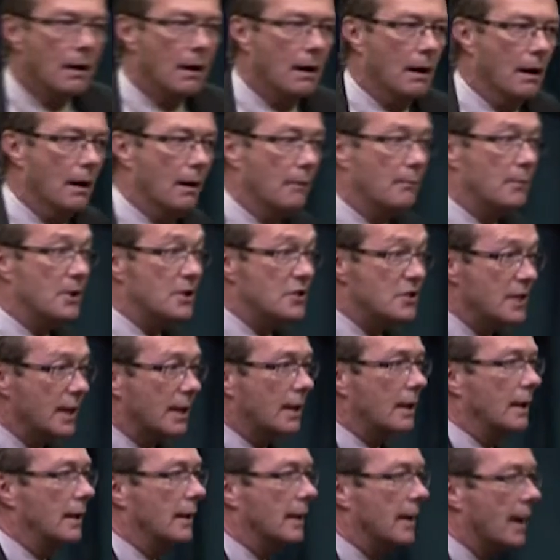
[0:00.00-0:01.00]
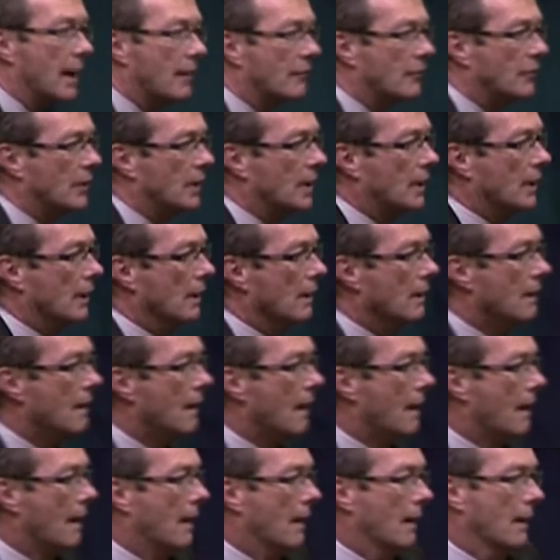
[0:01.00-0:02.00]
particularly in Africa,
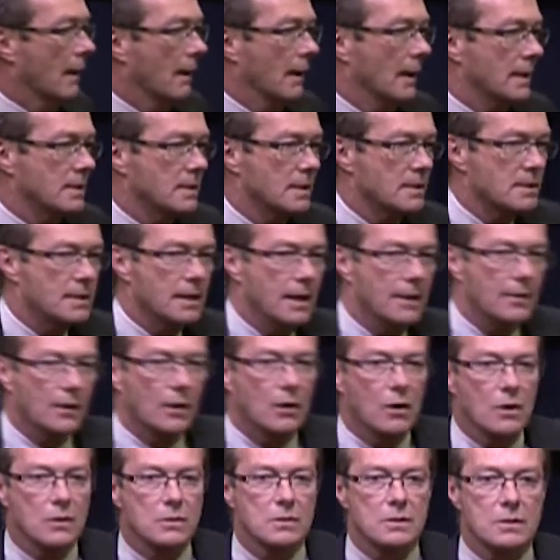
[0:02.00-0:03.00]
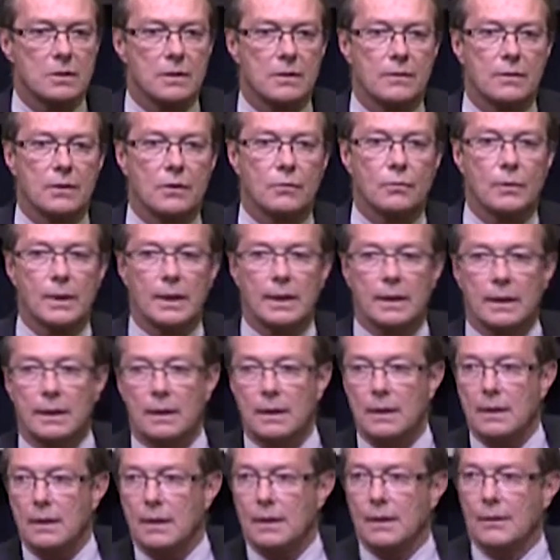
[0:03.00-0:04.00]
as I say, the continent that we
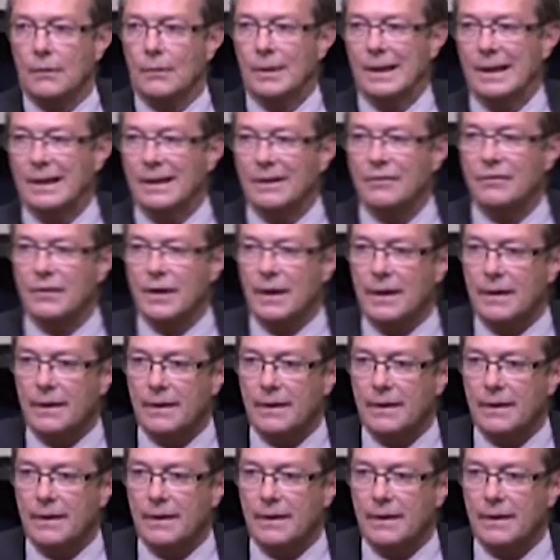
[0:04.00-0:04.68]
live